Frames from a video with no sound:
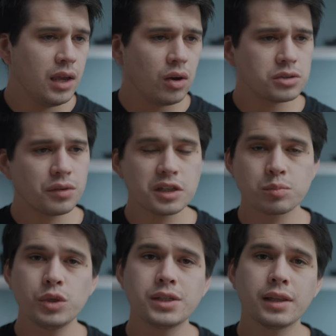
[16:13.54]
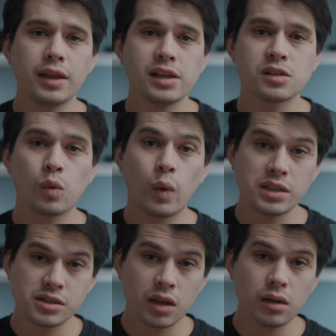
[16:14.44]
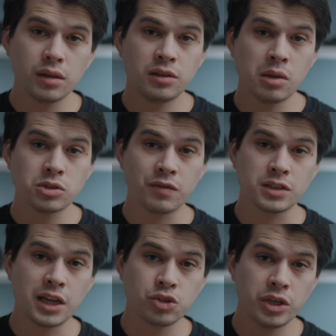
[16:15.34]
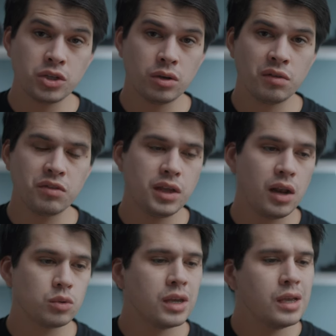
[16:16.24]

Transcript: Also, this preset is quite subtle in terms of the saturation of the yellows.